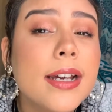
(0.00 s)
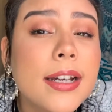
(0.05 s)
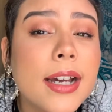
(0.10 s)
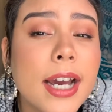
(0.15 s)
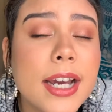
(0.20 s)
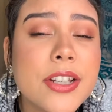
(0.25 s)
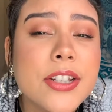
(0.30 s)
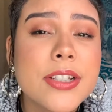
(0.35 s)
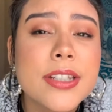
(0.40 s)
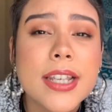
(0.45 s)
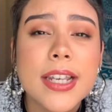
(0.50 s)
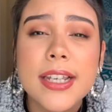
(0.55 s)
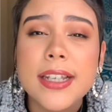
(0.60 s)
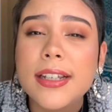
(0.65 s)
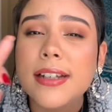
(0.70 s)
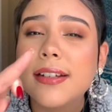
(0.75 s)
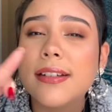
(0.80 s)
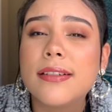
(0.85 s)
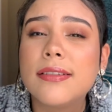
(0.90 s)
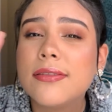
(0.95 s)
I just
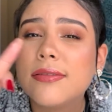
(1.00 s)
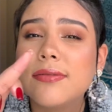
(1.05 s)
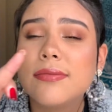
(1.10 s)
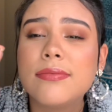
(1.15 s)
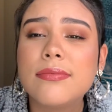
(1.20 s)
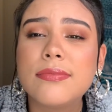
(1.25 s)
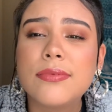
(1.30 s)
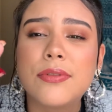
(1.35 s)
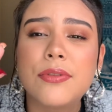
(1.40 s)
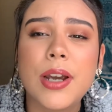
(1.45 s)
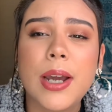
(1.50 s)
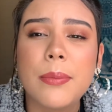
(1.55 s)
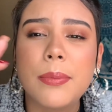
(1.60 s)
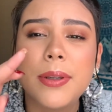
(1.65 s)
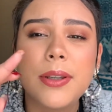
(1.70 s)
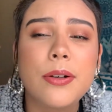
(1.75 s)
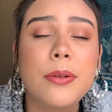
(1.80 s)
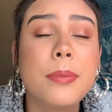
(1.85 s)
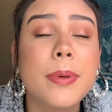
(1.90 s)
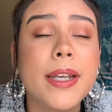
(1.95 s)
like grab a
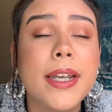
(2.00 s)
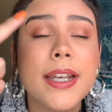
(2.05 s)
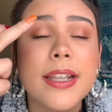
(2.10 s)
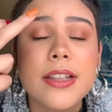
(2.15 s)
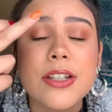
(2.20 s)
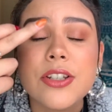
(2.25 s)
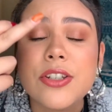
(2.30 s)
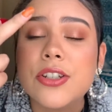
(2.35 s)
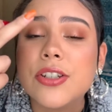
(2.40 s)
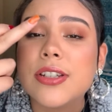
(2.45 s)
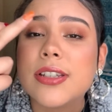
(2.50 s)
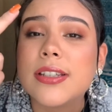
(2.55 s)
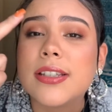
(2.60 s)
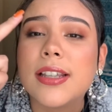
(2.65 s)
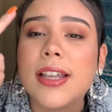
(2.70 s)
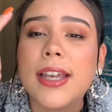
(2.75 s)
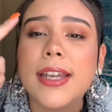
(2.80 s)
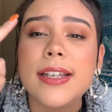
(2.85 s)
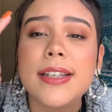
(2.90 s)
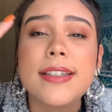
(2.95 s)
little bit and then just
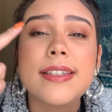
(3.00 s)
like